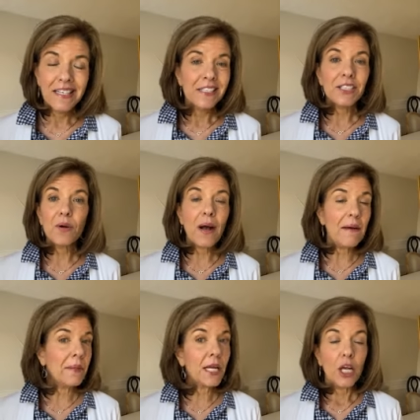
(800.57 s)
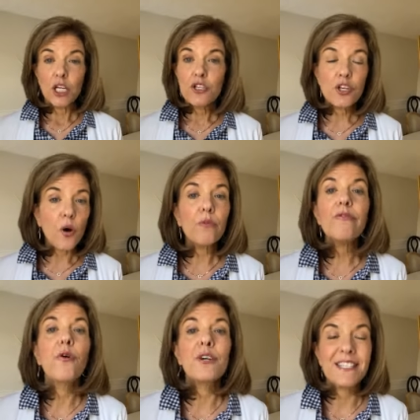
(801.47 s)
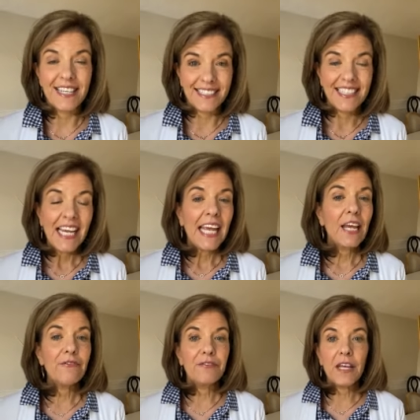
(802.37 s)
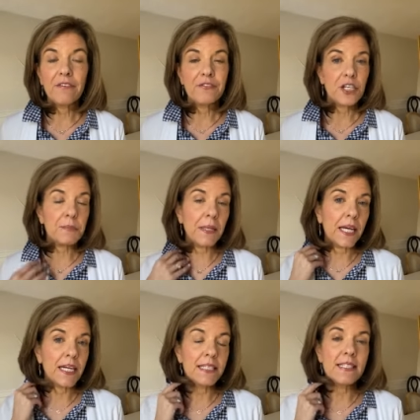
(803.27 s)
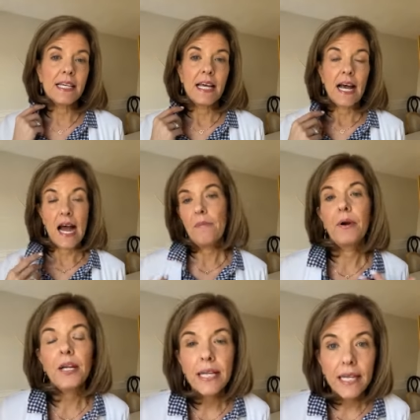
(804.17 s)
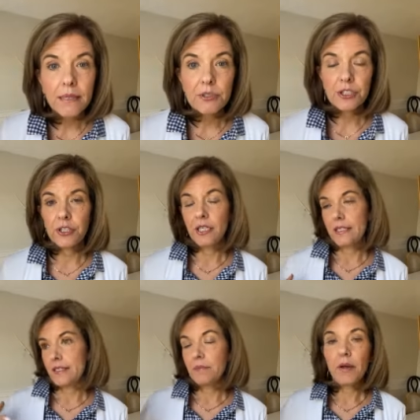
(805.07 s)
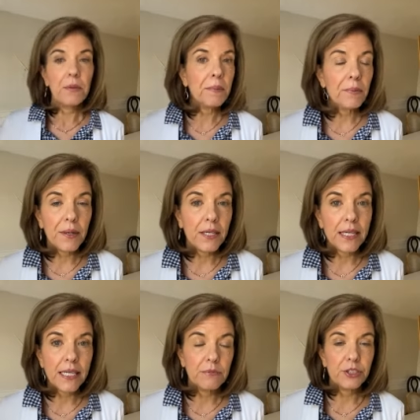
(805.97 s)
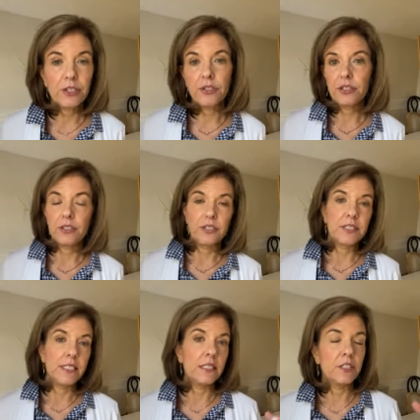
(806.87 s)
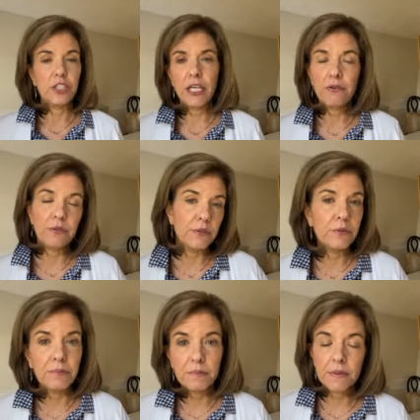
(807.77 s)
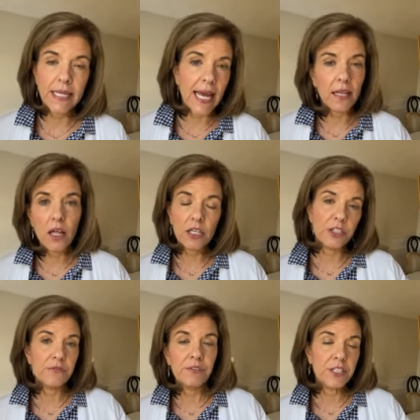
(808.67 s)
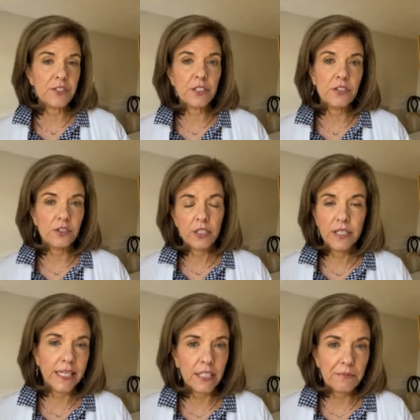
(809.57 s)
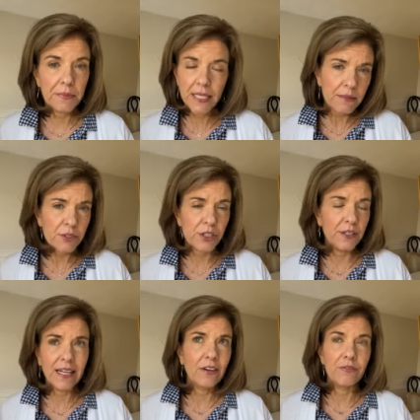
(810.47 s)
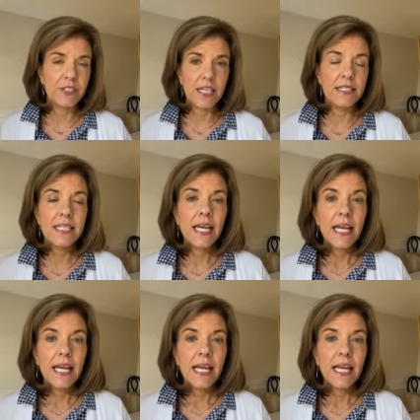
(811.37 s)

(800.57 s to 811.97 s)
so I'm like, don't force it if if just because I'm wearing a gingham shirt and some other people are wearing a gingham shirt, or you see the J. Crew catalog features a gingham gingham shirt, and I don't know if it does.